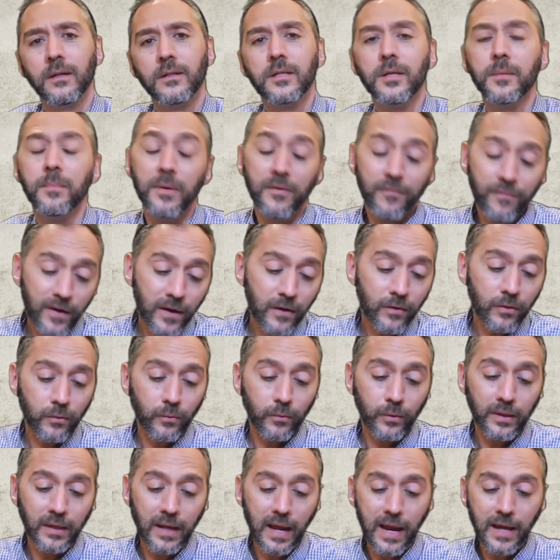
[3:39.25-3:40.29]
To be fair, the
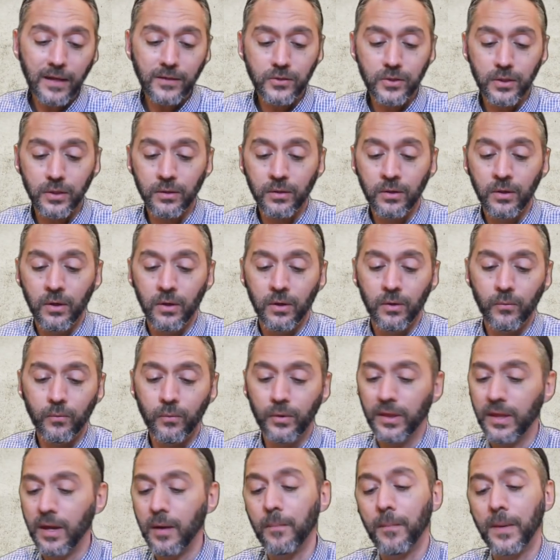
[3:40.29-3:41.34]
redaction
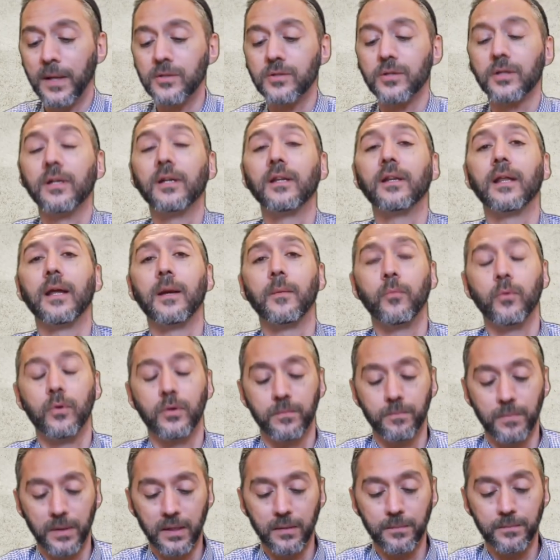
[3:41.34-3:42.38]
without mentioning the name
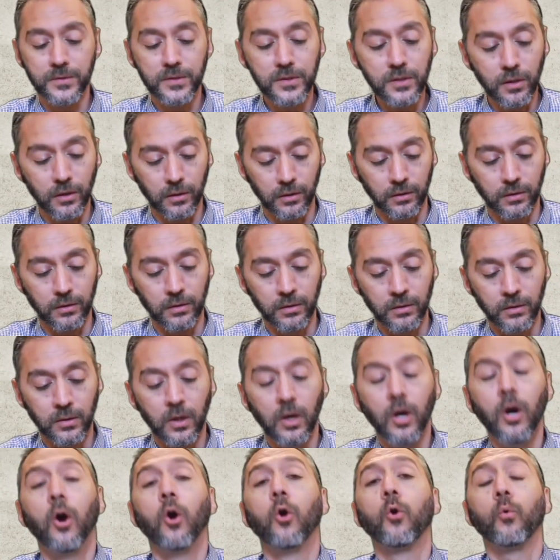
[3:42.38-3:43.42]
would be absurd.
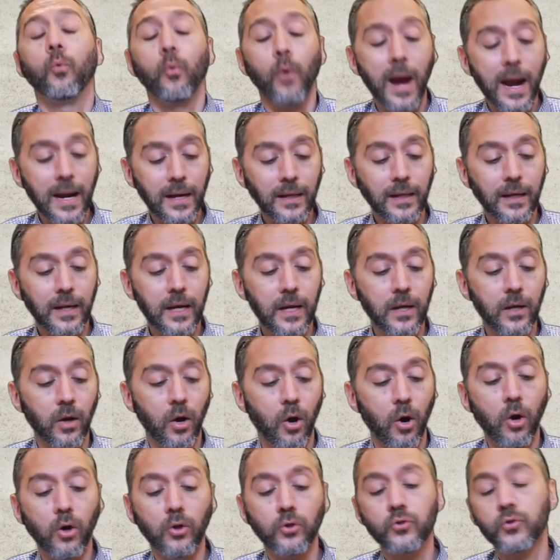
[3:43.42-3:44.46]
Eradicate
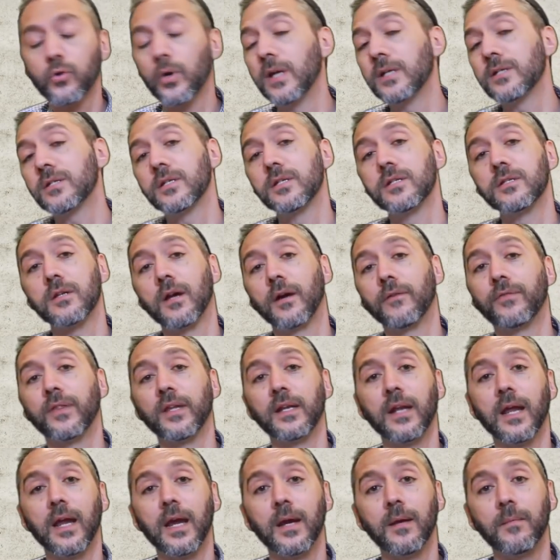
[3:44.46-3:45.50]
all traces of the
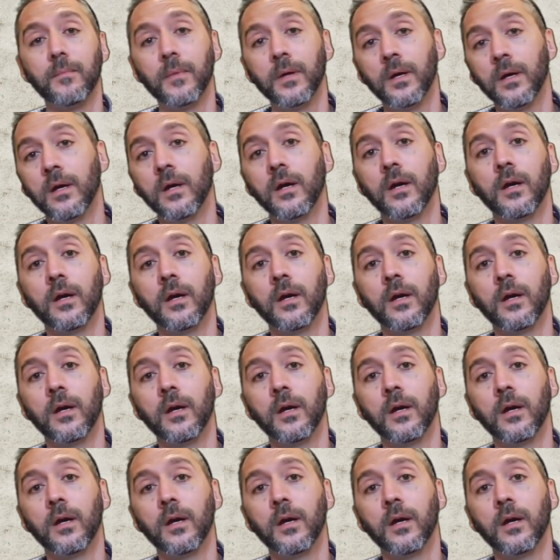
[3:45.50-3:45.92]
name.